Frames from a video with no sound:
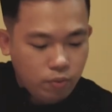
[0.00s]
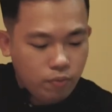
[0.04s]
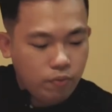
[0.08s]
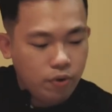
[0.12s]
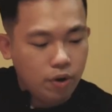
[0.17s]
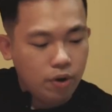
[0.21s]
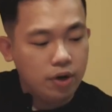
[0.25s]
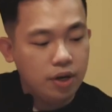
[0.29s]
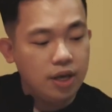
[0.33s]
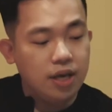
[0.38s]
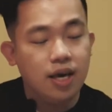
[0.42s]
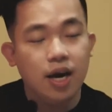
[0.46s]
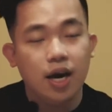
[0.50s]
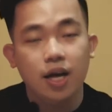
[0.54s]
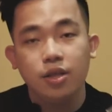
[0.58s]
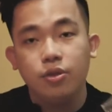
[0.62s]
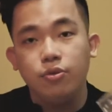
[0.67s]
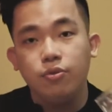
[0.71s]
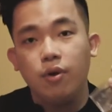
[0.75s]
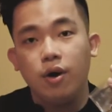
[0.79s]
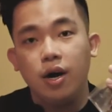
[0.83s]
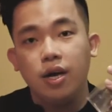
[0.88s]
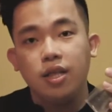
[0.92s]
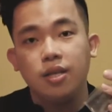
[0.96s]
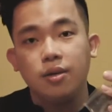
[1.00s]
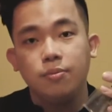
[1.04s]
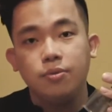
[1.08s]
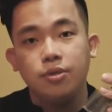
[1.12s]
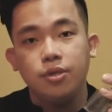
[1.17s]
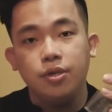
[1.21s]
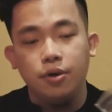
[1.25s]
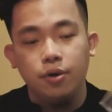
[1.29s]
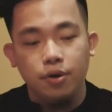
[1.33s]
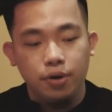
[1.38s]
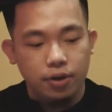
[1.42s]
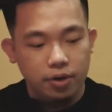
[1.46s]
we only got two items
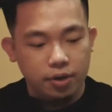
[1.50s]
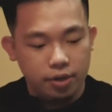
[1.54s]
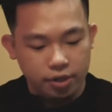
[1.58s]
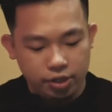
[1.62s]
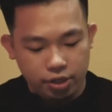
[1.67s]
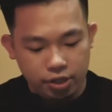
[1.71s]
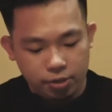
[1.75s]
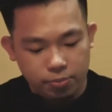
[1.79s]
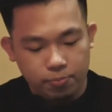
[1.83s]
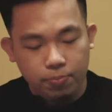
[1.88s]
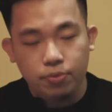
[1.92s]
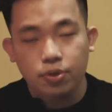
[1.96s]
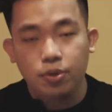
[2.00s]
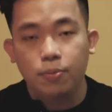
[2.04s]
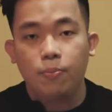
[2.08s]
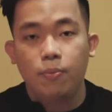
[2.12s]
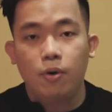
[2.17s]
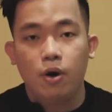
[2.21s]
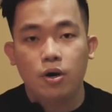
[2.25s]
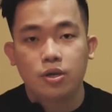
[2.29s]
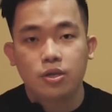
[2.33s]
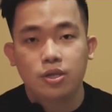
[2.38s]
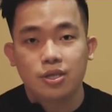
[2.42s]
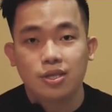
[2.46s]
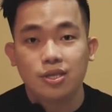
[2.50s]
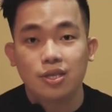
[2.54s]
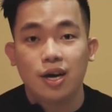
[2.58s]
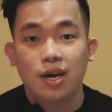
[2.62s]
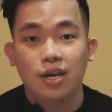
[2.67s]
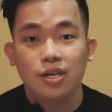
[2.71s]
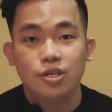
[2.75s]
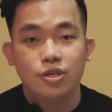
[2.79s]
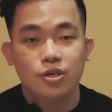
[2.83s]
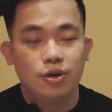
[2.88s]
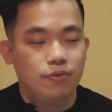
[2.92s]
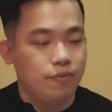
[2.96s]
here. Let's just put the box
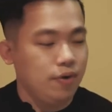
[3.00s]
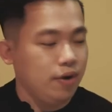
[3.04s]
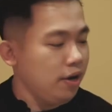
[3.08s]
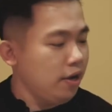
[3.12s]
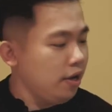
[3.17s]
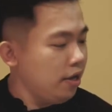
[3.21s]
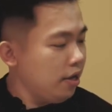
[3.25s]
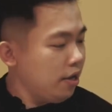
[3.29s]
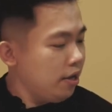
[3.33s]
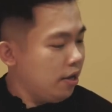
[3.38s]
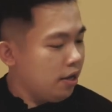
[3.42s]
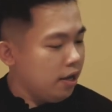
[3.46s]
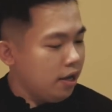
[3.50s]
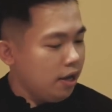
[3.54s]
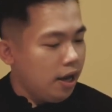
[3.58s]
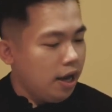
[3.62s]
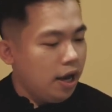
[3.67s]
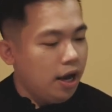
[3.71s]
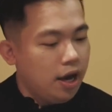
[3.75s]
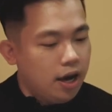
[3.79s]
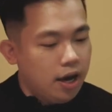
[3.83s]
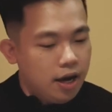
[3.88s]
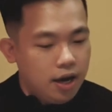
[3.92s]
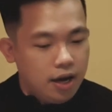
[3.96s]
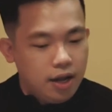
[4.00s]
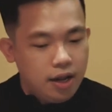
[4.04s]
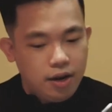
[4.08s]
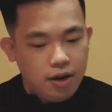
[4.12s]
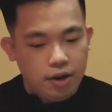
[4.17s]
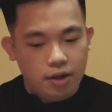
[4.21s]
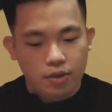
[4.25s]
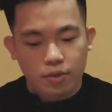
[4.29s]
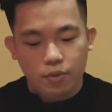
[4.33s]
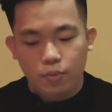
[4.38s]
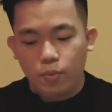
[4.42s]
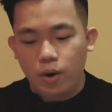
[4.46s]
aside, shall we?
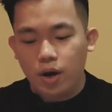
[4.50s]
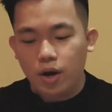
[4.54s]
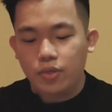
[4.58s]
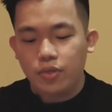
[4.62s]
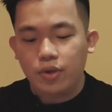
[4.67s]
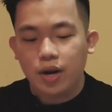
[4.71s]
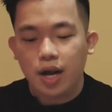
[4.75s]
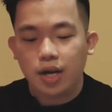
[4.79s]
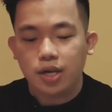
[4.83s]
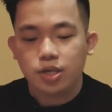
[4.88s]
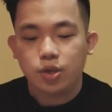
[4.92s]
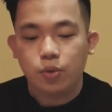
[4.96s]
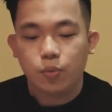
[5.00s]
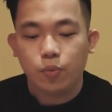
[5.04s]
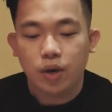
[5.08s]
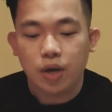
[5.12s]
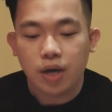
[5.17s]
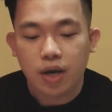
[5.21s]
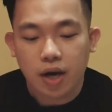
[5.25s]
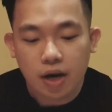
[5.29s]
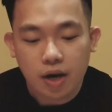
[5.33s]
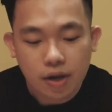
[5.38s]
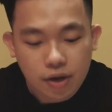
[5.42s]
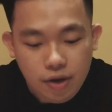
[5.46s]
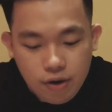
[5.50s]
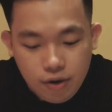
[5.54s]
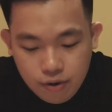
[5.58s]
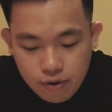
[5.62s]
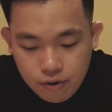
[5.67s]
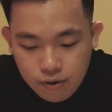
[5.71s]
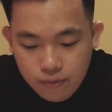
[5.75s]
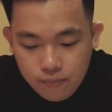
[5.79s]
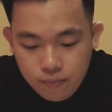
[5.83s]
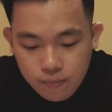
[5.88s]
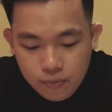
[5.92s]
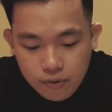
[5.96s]
And the one that actually we got
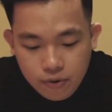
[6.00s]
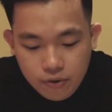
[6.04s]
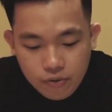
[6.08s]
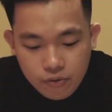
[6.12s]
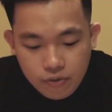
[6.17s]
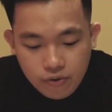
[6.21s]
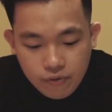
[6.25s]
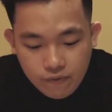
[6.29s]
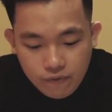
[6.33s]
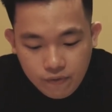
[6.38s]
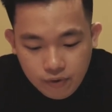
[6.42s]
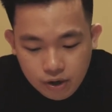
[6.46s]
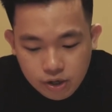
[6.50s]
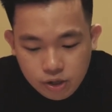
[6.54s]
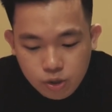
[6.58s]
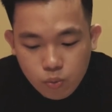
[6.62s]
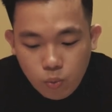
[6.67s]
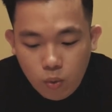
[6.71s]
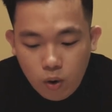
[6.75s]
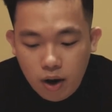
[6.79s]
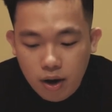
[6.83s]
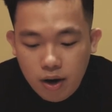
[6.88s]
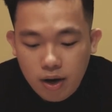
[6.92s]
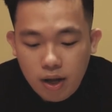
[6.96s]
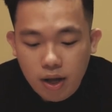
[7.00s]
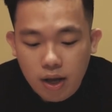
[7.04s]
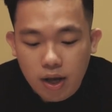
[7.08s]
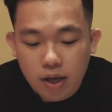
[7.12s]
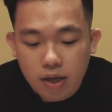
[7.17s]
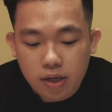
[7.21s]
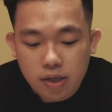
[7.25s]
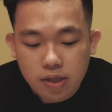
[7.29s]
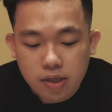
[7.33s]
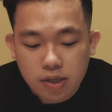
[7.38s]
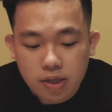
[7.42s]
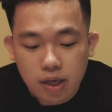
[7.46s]
here, the first one
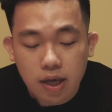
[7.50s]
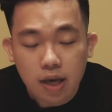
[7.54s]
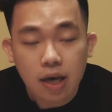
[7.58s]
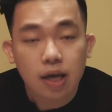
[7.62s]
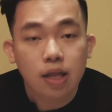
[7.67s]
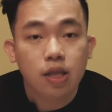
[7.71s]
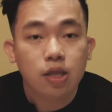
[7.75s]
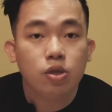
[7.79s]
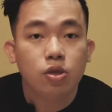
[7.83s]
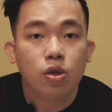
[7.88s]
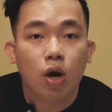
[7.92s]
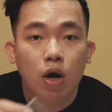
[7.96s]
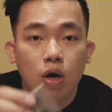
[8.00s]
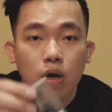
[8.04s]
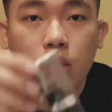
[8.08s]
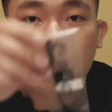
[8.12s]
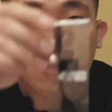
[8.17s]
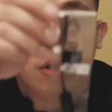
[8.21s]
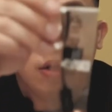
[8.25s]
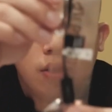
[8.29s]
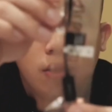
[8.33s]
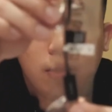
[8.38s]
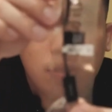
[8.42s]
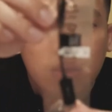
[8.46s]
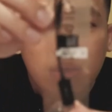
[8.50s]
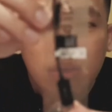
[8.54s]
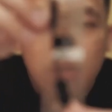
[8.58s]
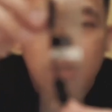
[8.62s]
is the dongle,